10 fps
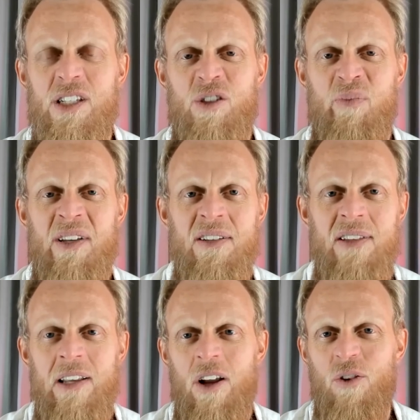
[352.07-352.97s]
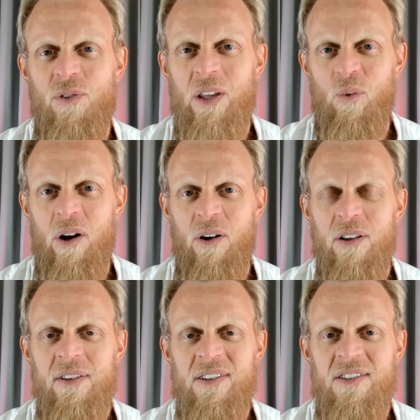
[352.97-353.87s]
is because they don't really want to
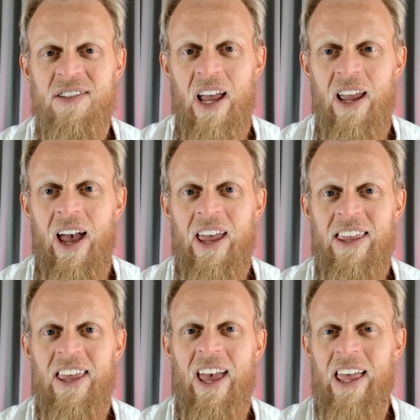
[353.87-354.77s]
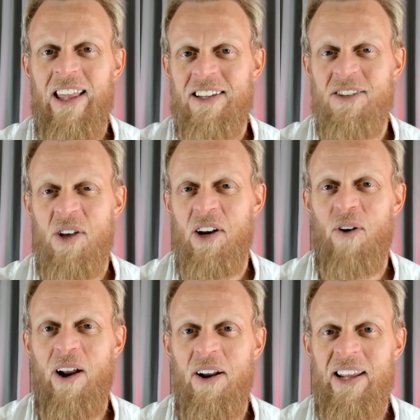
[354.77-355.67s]
say, hey, yeah, Tesla had a
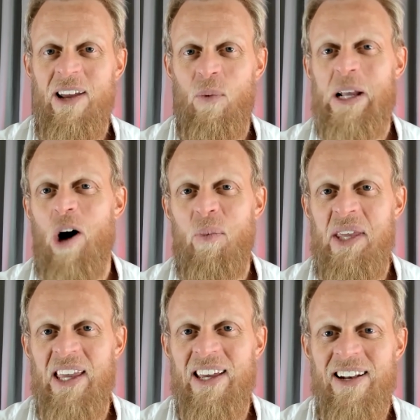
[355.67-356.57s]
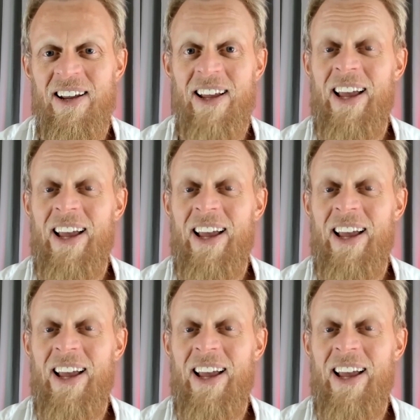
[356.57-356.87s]
great idea, we're copying it,